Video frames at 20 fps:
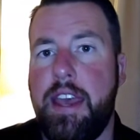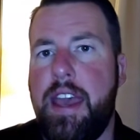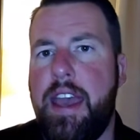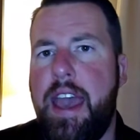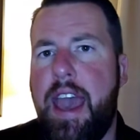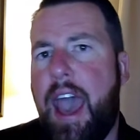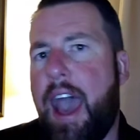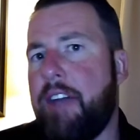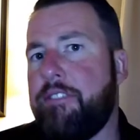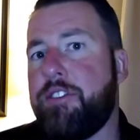
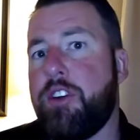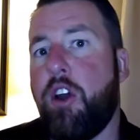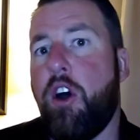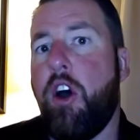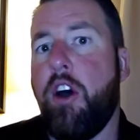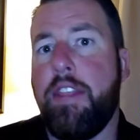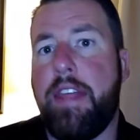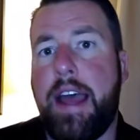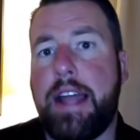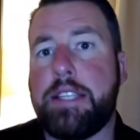After
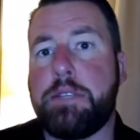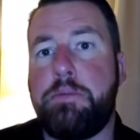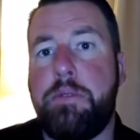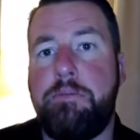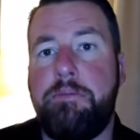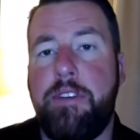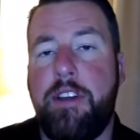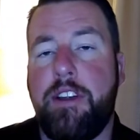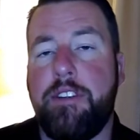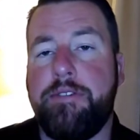all that's been
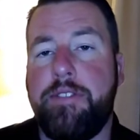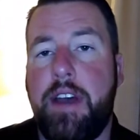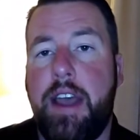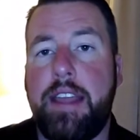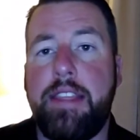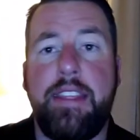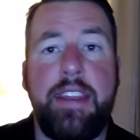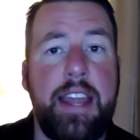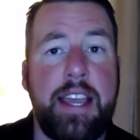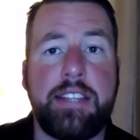
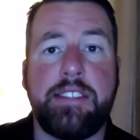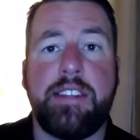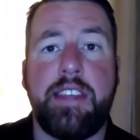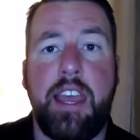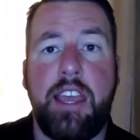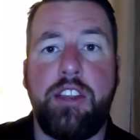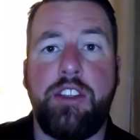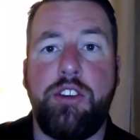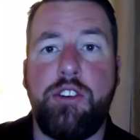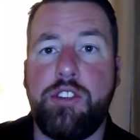verified, the next thing
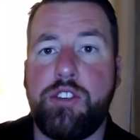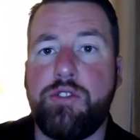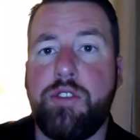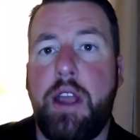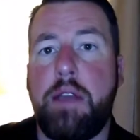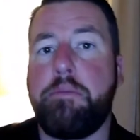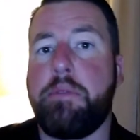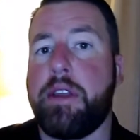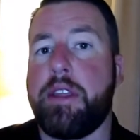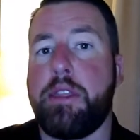I do is
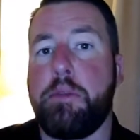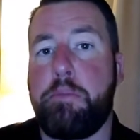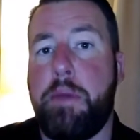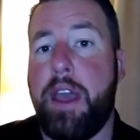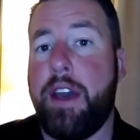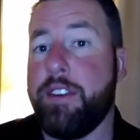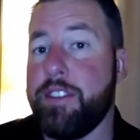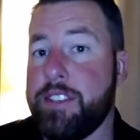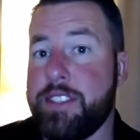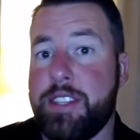try bringing the
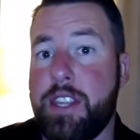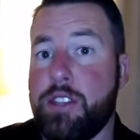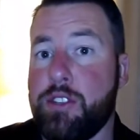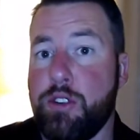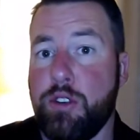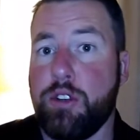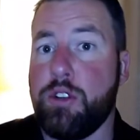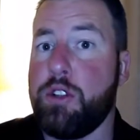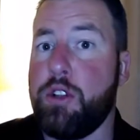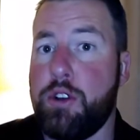panel and sensor
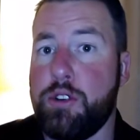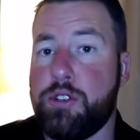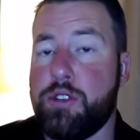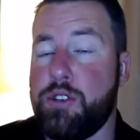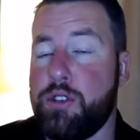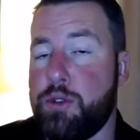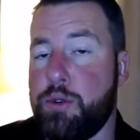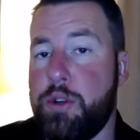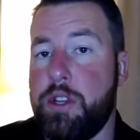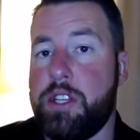closer
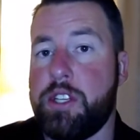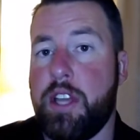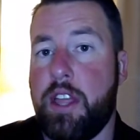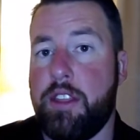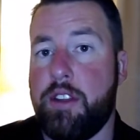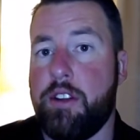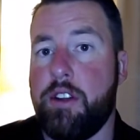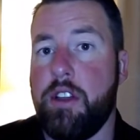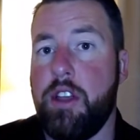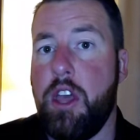to each
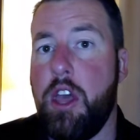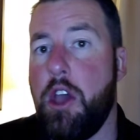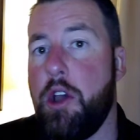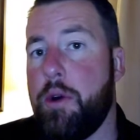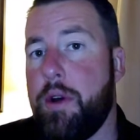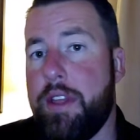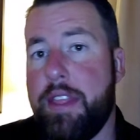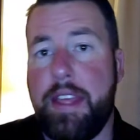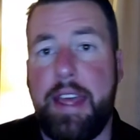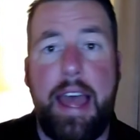other,
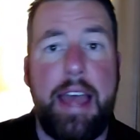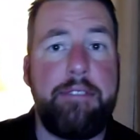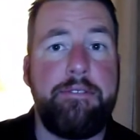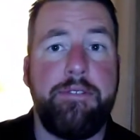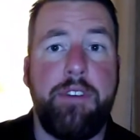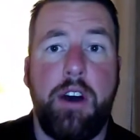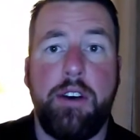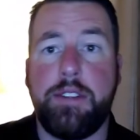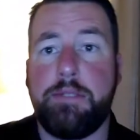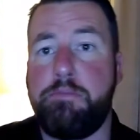whether that
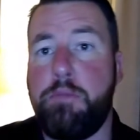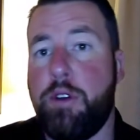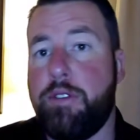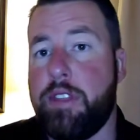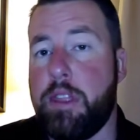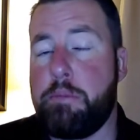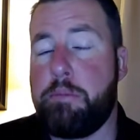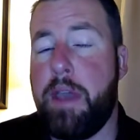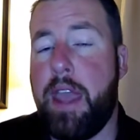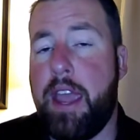involves moving
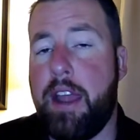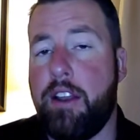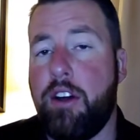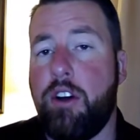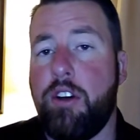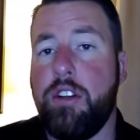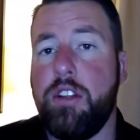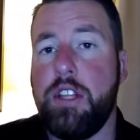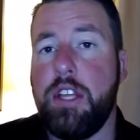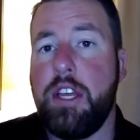the
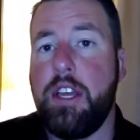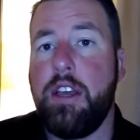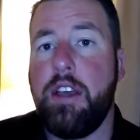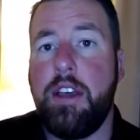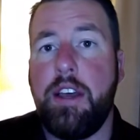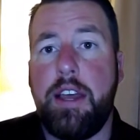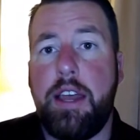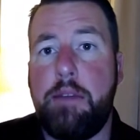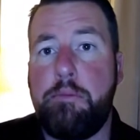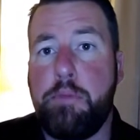panel
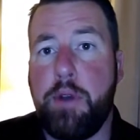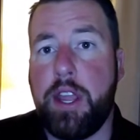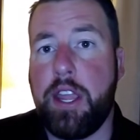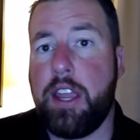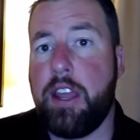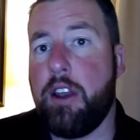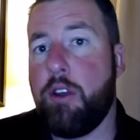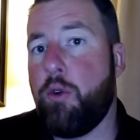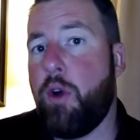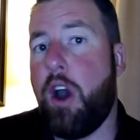and bringing
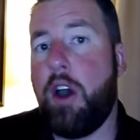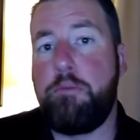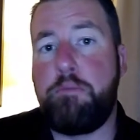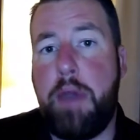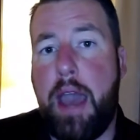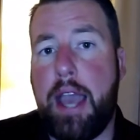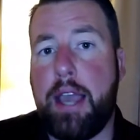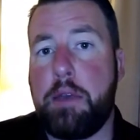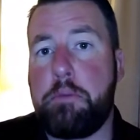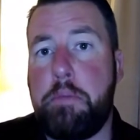it on
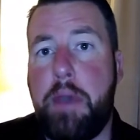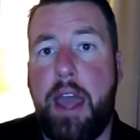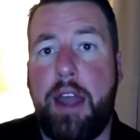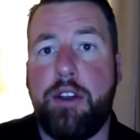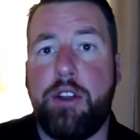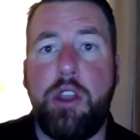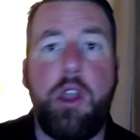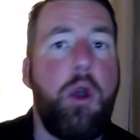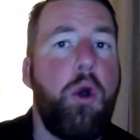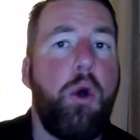backup
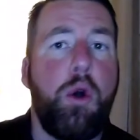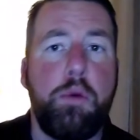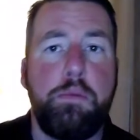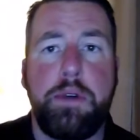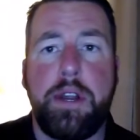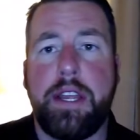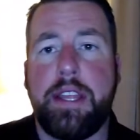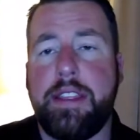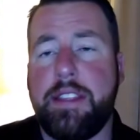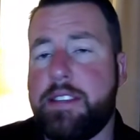battery or
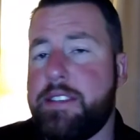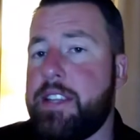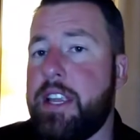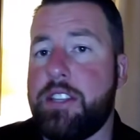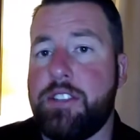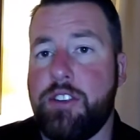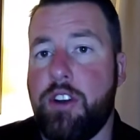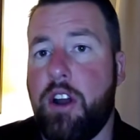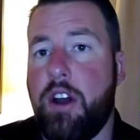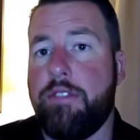bringing the
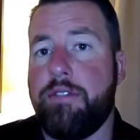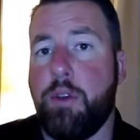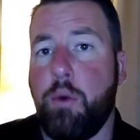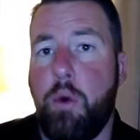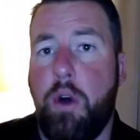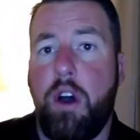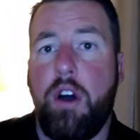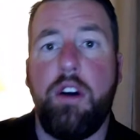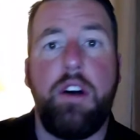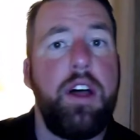sensor off the
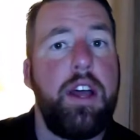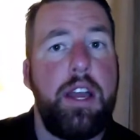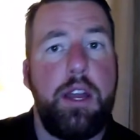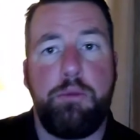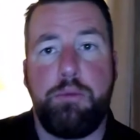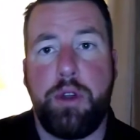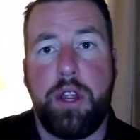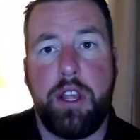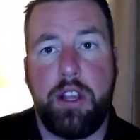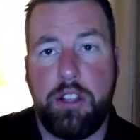wall and
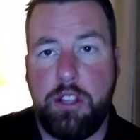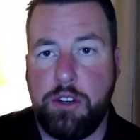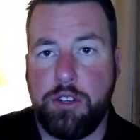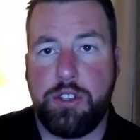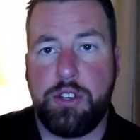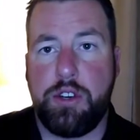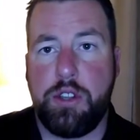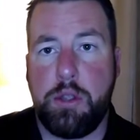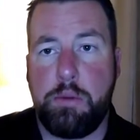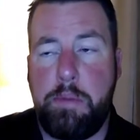bring it
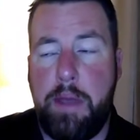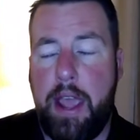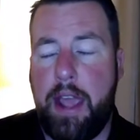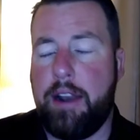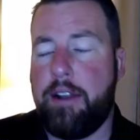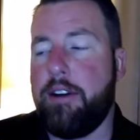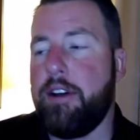closer to the panel.